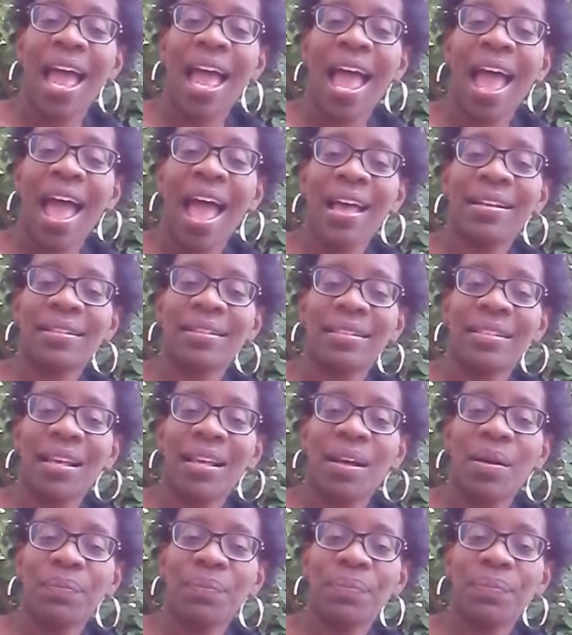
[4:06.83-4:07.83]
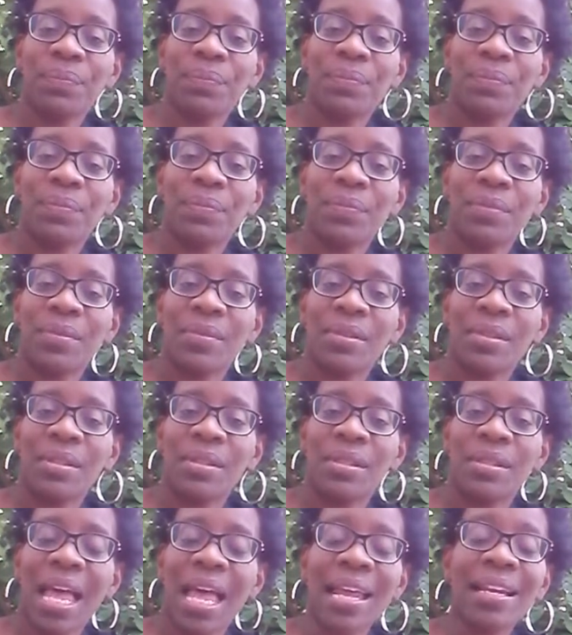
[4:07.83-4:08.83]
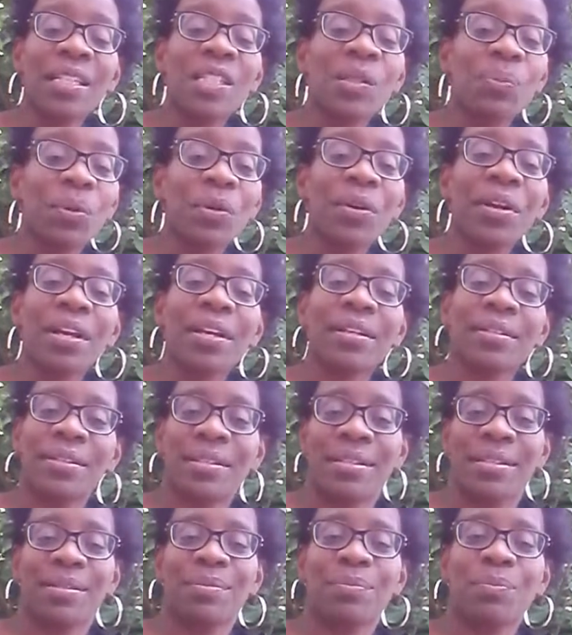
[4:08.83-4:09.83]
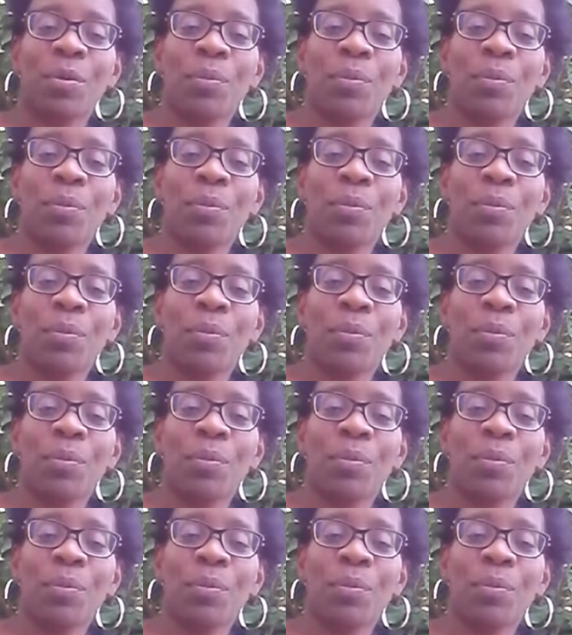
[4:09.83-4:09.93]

And that experience,